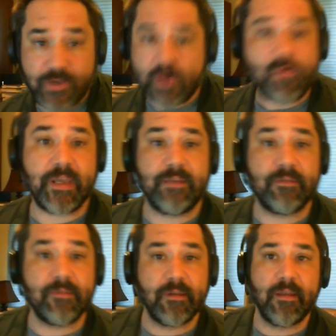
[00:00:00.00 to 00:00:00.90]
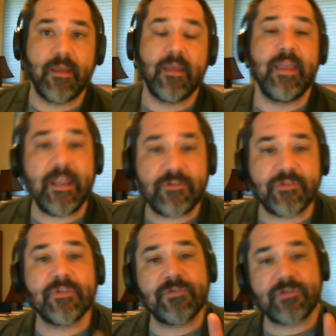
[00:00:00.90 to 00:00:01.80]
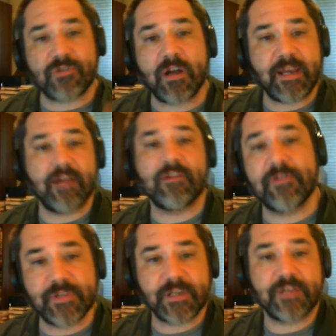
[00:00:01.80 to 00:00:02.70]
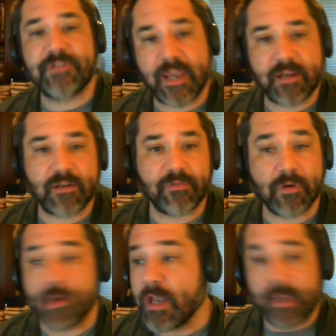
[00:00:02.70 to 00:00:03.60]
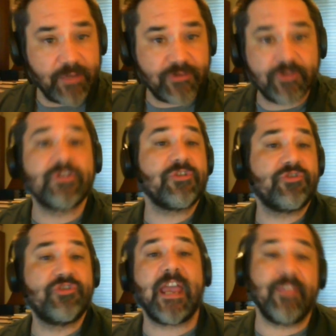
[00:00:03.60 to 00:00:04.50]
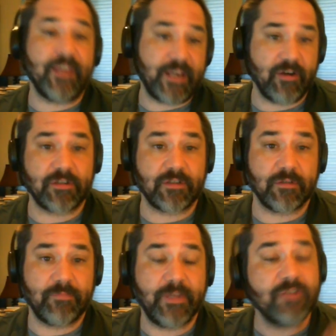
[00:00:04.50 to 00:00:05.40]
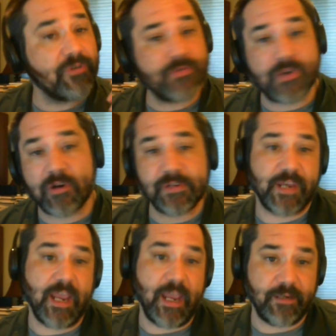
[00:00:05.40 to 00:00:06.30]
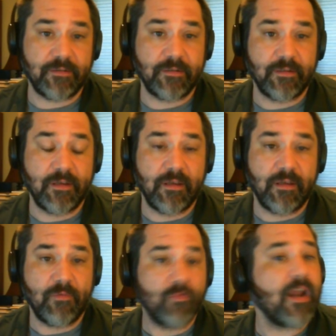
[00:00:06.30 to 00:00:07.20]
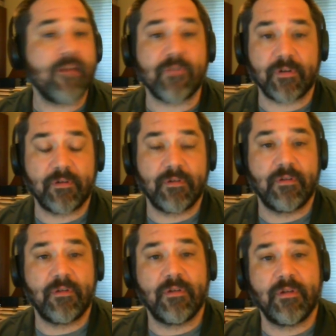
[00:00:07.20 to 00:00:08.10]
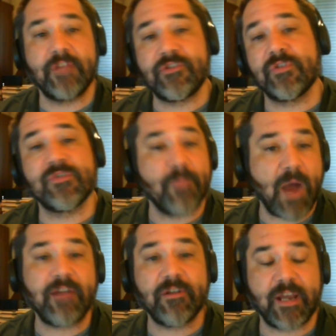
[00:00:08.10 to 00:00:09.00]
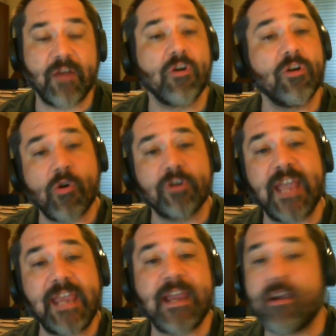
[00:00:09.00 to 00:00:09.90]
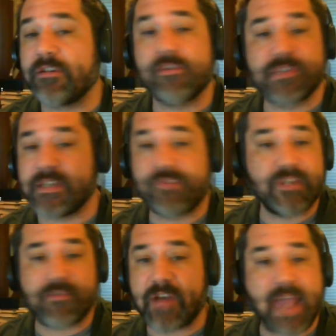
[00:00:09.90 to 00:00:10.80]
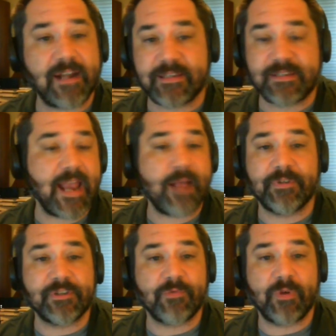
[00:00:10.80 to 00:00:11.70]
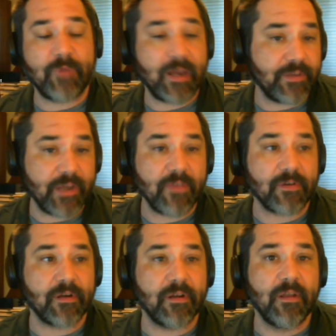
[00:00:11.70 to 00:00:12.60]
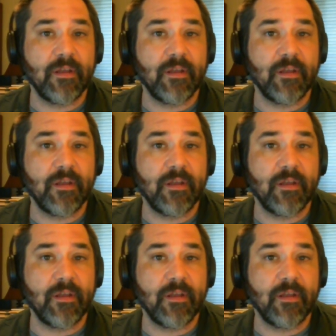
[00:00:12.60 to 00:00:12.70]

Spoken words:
do it. Introduce strong characters that can stand on their own. Introduce Jayla character. Introduce her as gay. Whatever. Introduce minor or take characters that have never had it established one way or the other